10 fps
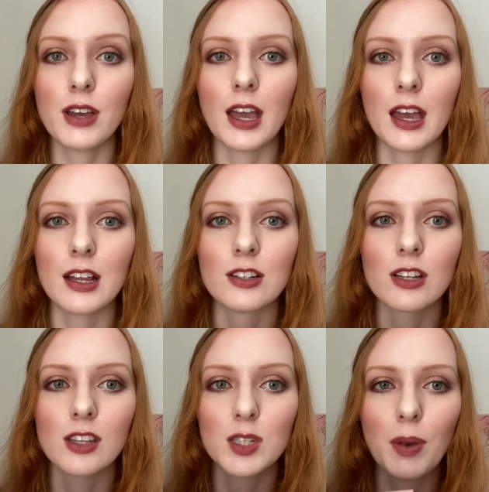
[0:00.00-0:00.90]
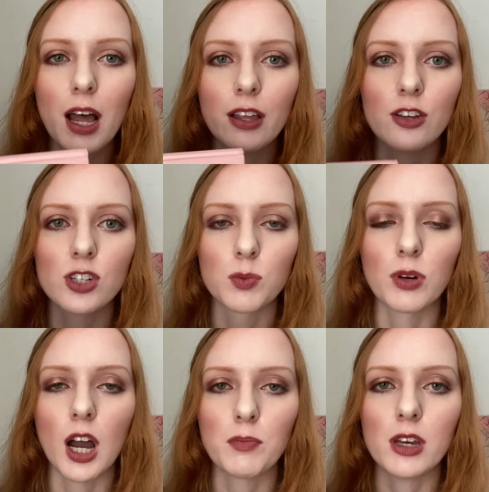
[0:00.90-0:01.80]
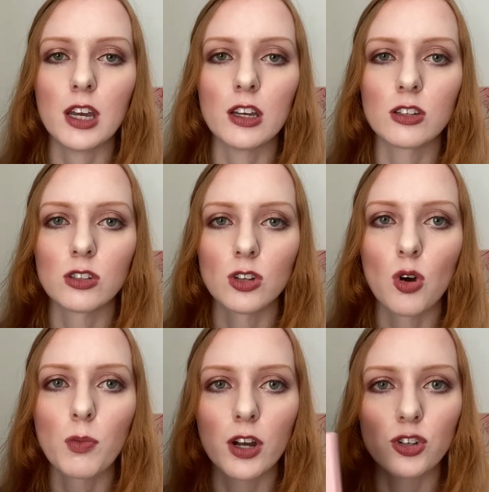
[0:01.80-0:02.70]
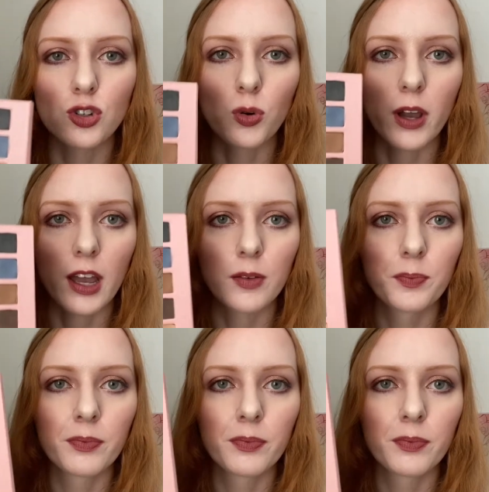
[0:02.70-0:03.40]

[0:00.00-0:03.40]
and this palette just brought me so much joy